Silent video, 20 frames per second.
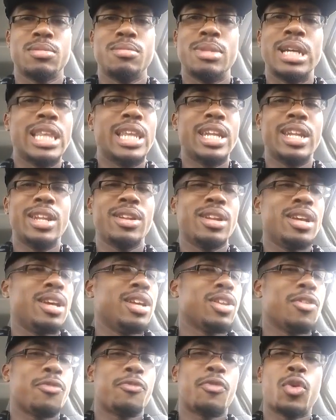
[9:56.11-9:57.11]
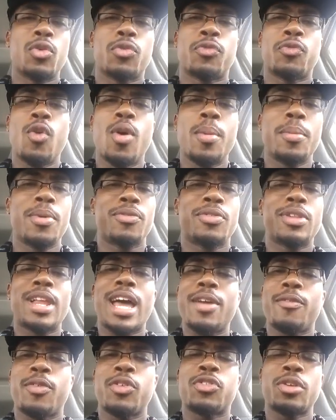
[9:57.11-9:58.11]
Melanin, the first form of
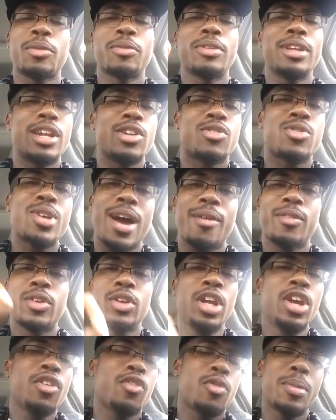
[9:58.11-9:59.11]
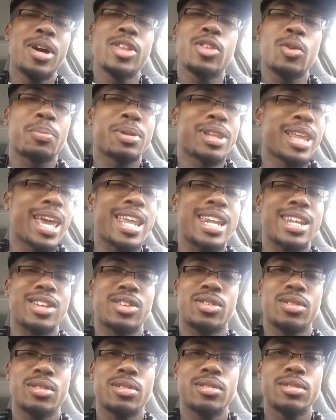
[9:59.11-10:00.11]
life, is something that traveled here from other
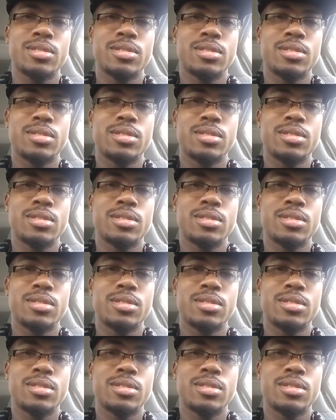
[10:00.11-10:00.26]
planets.